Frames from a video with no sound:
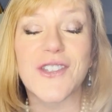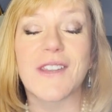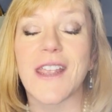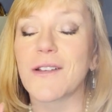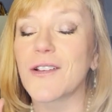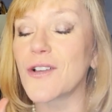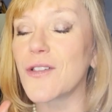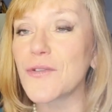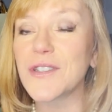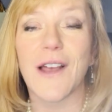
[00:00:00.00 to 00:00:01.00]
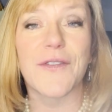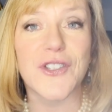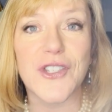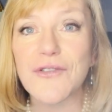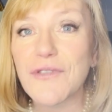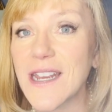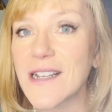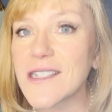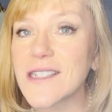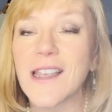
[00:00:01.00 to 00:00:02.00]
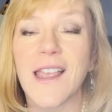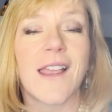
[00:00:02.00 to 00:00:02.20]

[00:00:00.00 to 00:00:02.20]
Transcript: They close down the streets.